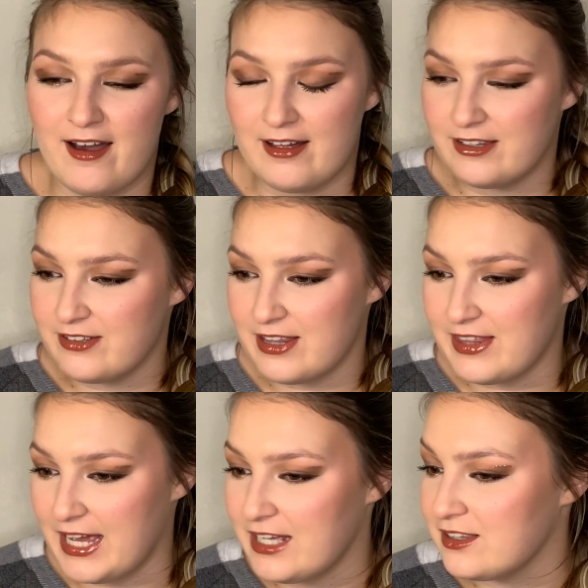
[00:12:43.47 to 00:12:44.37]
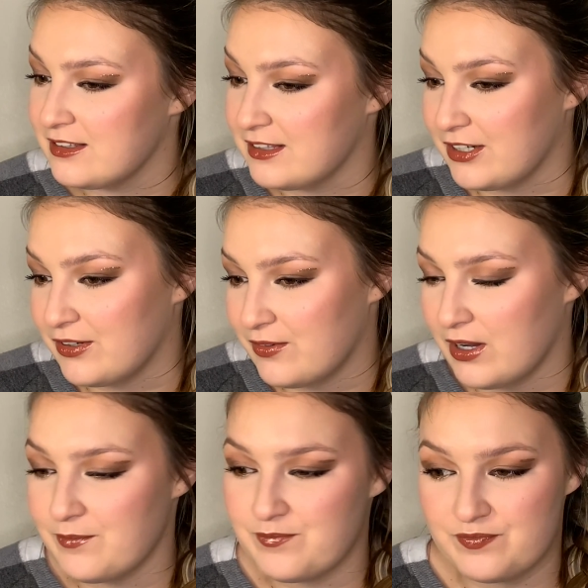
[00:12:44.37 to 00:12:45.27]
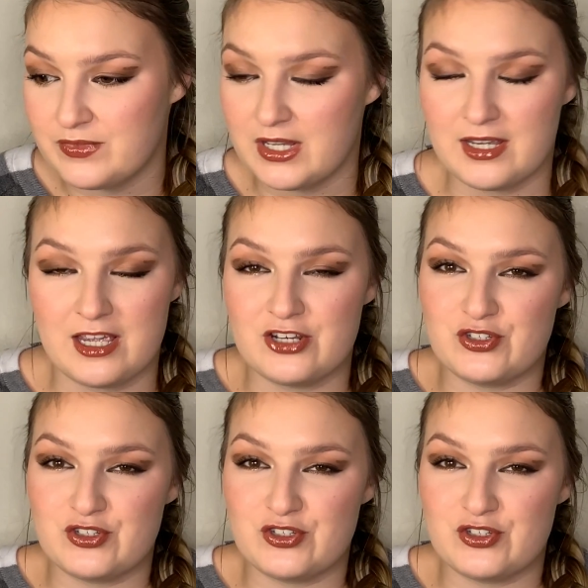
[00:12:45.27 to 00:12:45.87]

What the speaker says: Other than that, though, again,